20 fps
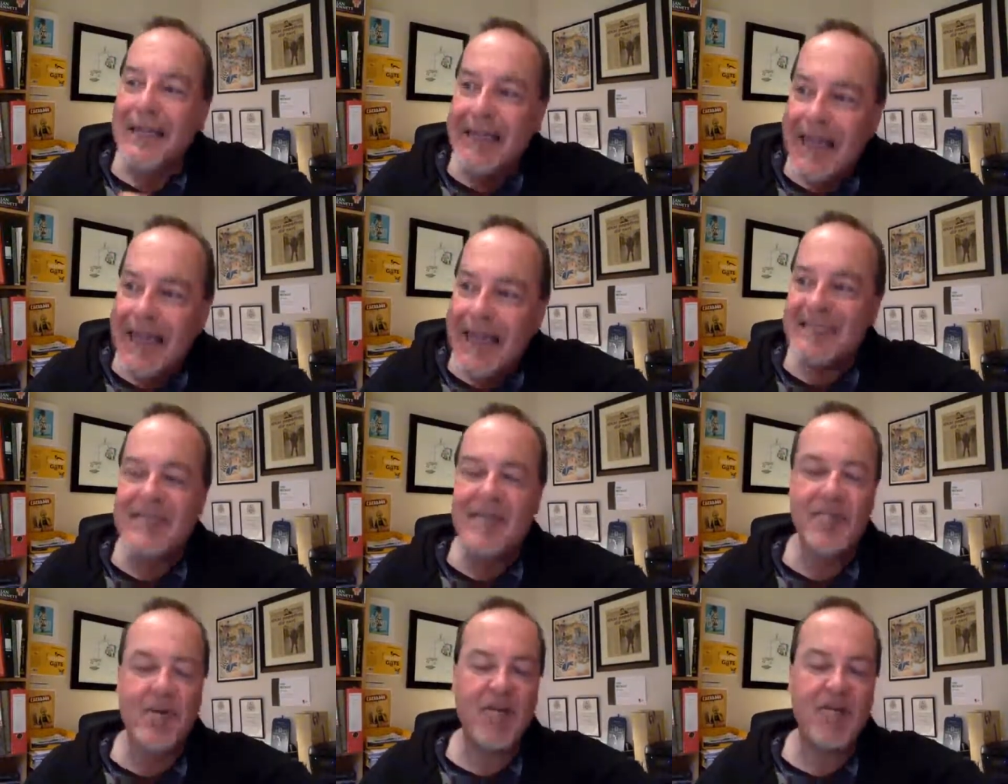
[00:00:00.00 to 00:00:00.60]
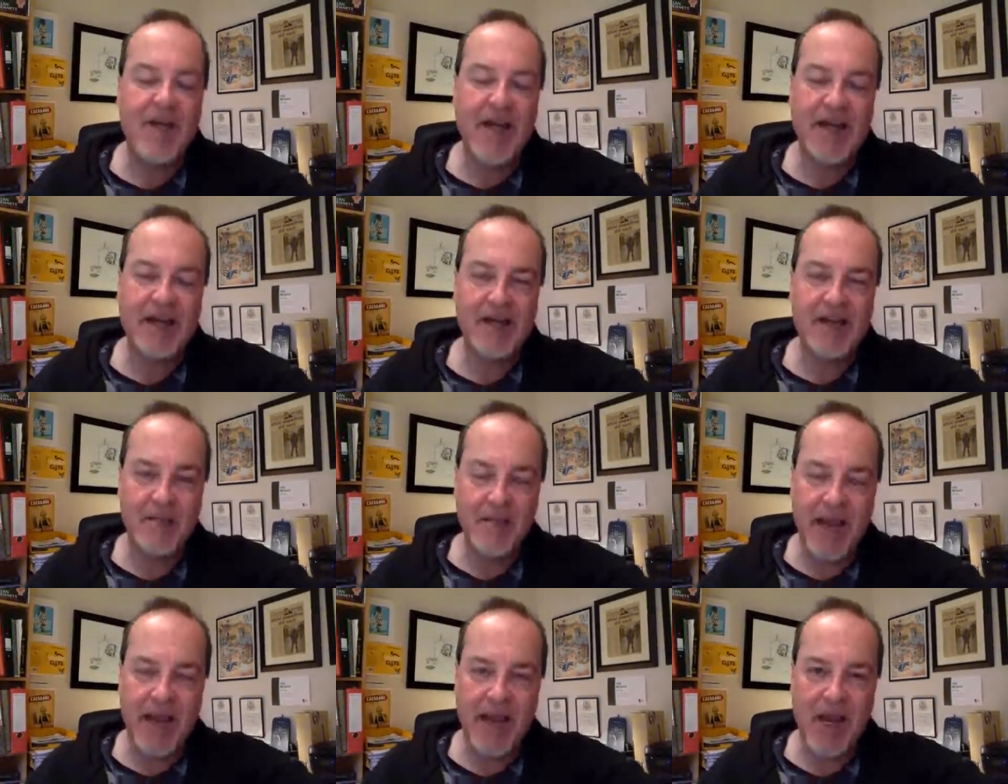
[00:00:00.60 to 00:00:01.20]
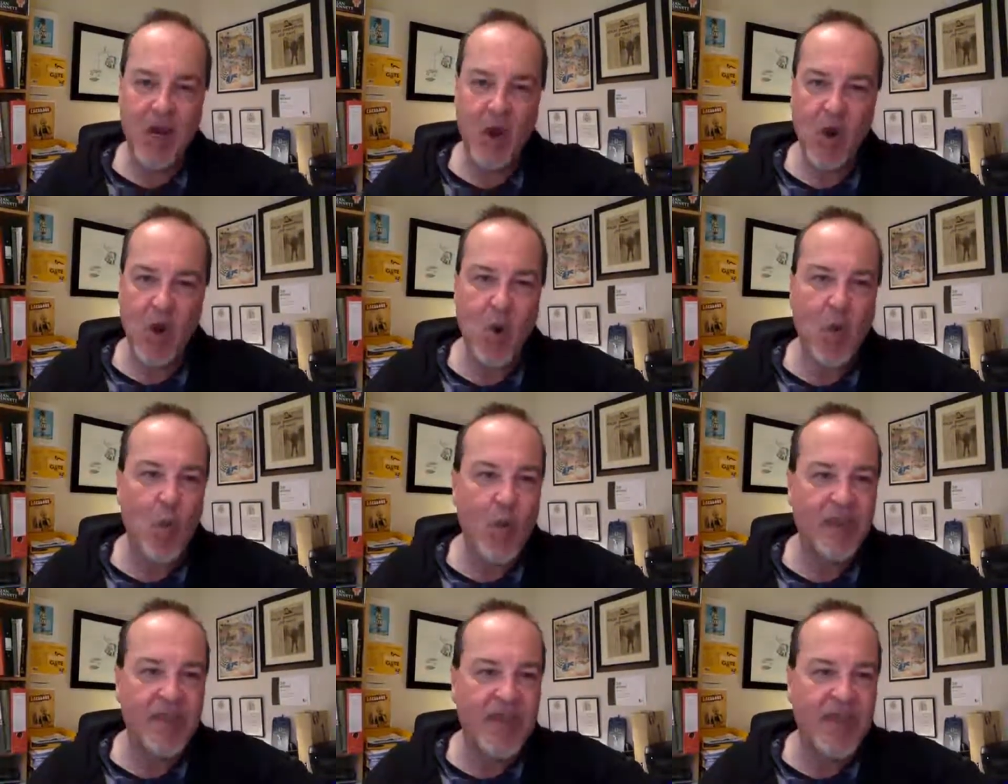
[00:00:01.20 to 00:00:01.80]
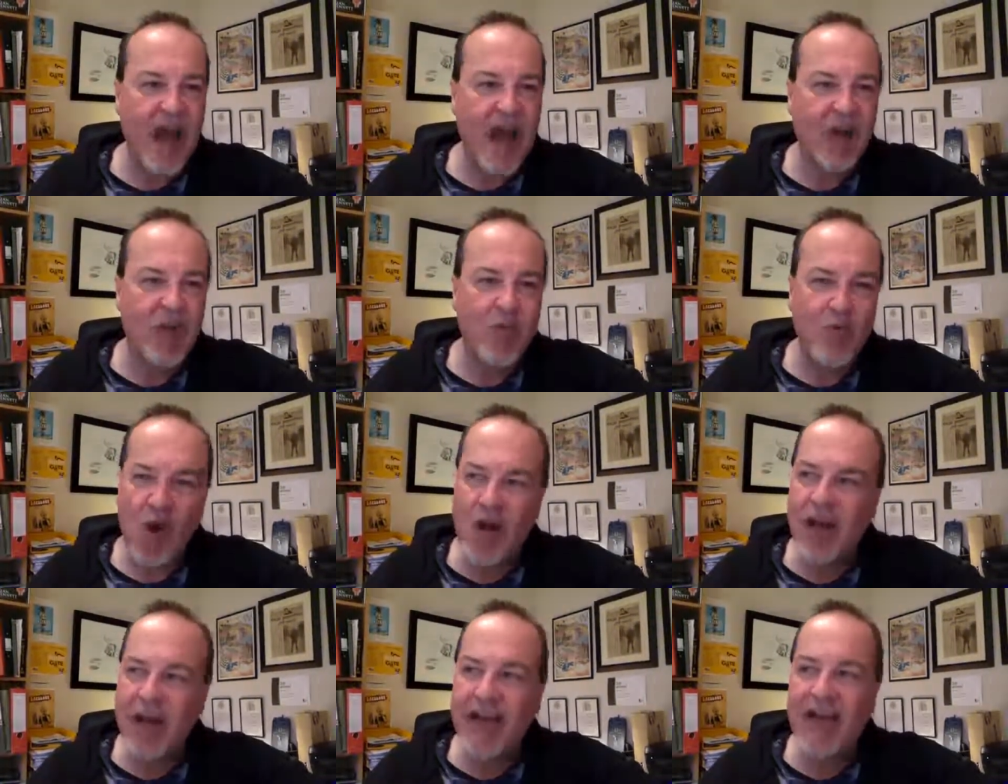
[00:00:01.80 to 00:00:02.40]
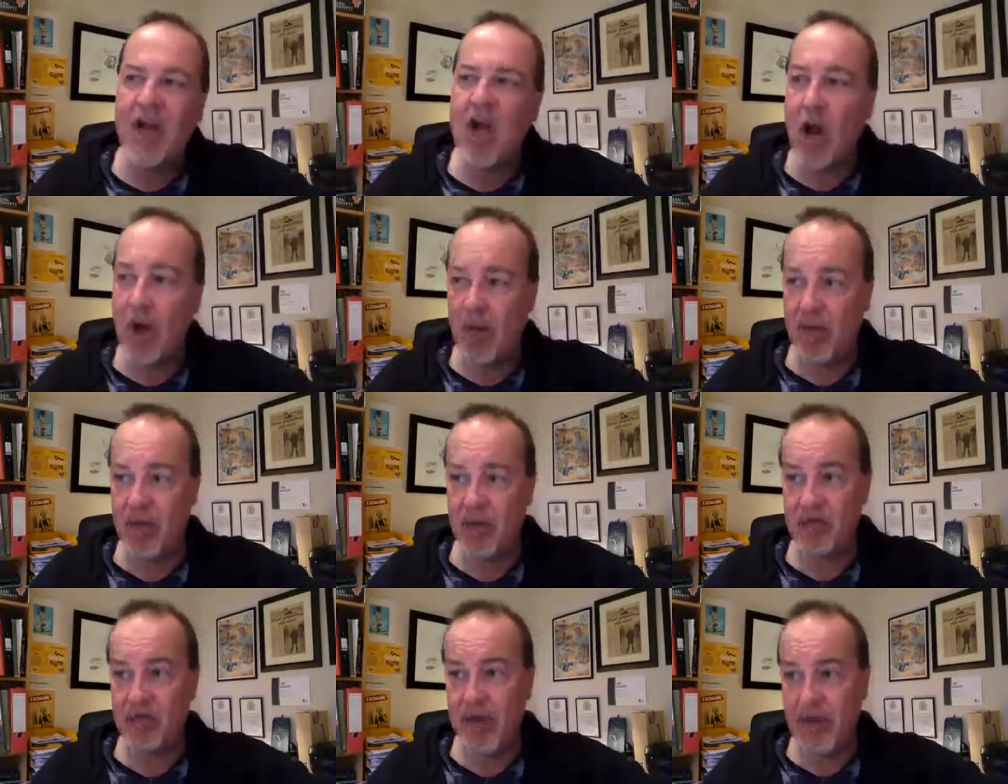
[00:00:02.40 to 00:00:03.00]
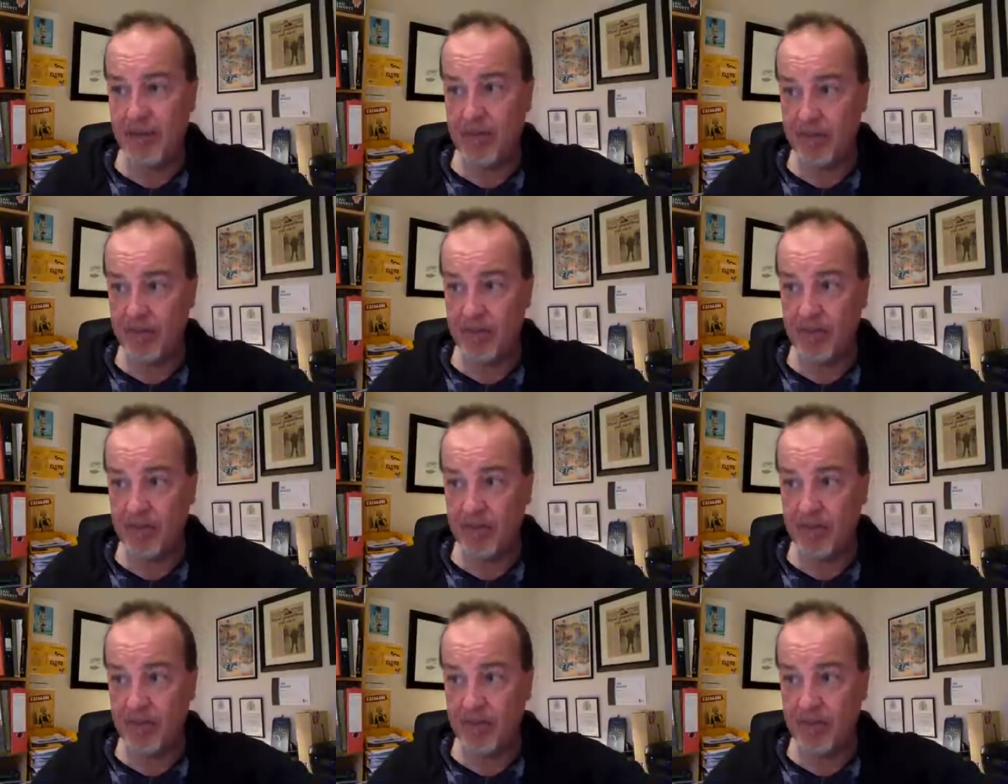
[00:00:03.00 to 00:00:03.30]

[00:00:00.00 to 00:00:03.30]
Leslie provided me with a running commentary.